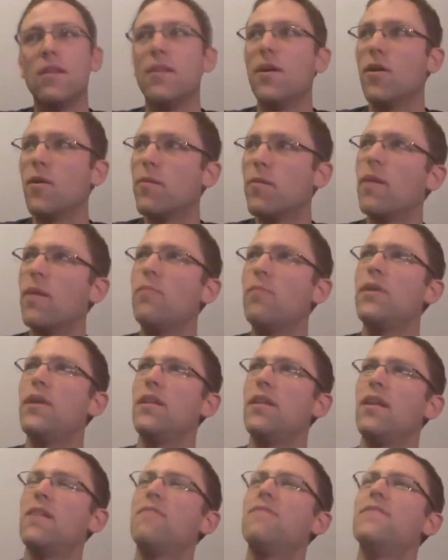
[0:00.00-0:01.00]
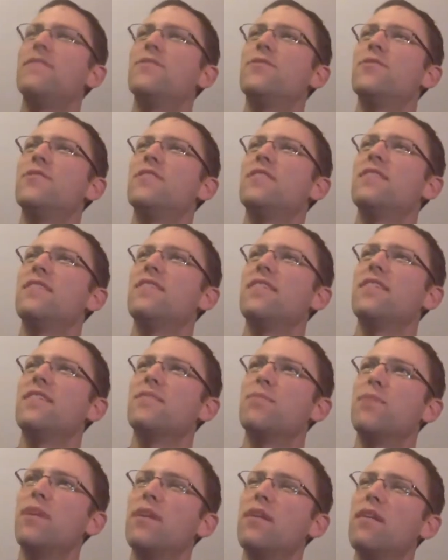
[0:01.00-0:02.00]
There are probably a lot of interesting things,
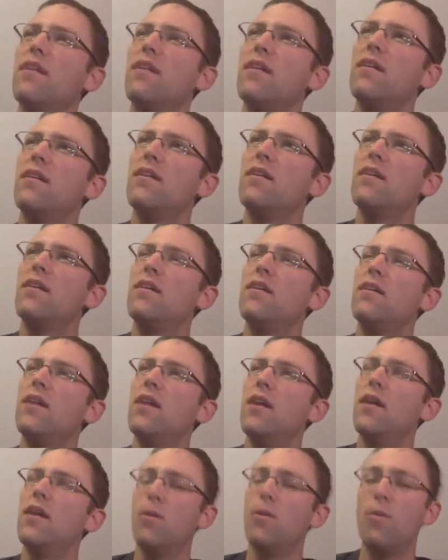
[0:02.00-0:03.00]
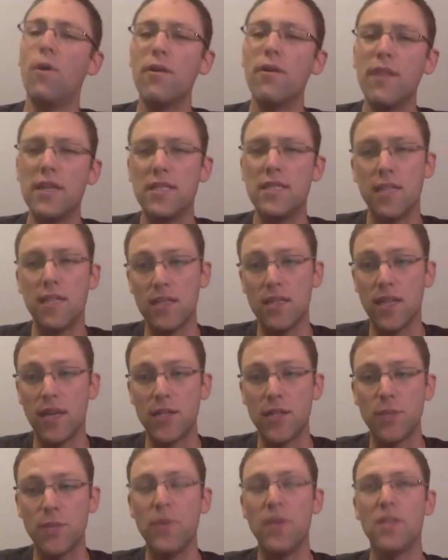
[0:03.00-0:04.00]
but one that stands
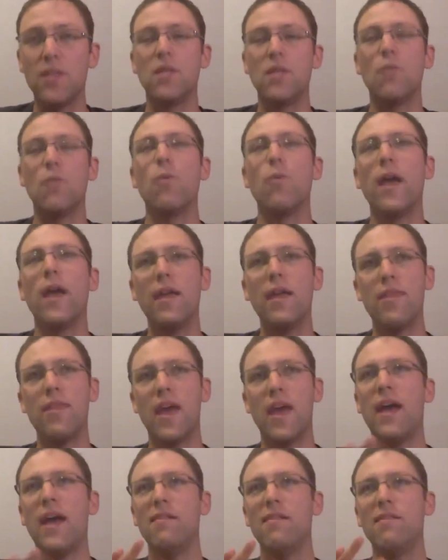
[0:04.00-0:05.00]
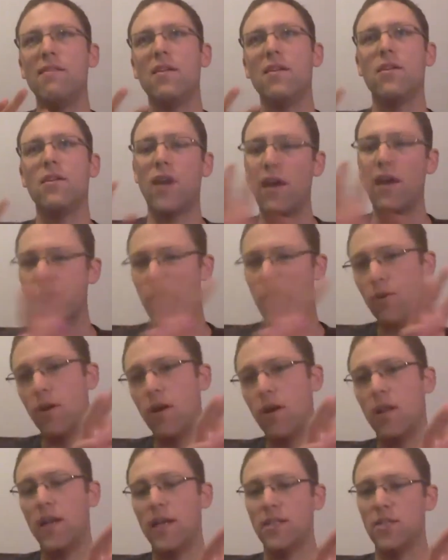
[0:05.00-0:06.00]
out to me is the way that
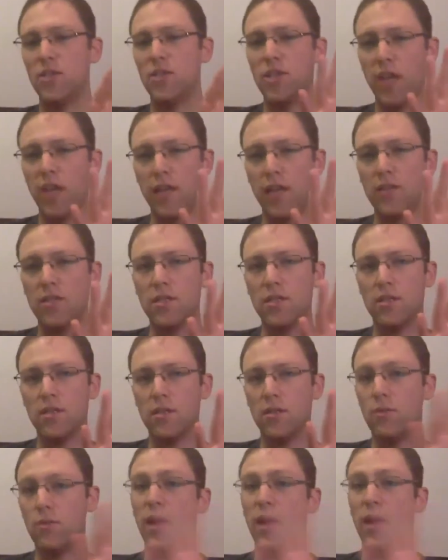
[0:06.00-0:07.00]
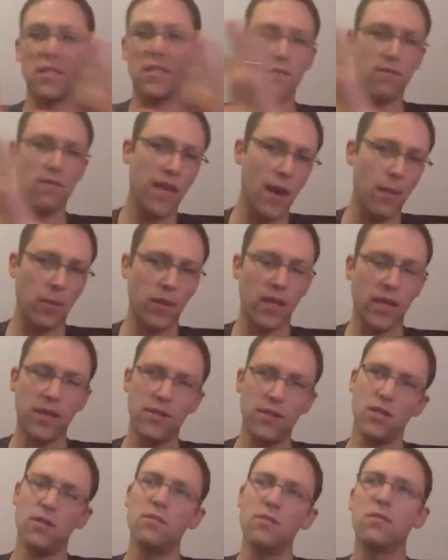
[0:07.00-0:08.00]
GraphQL has changed the rest of the
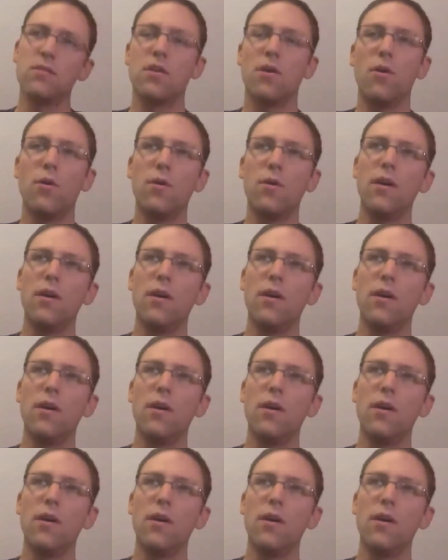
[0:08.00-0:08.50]
application. So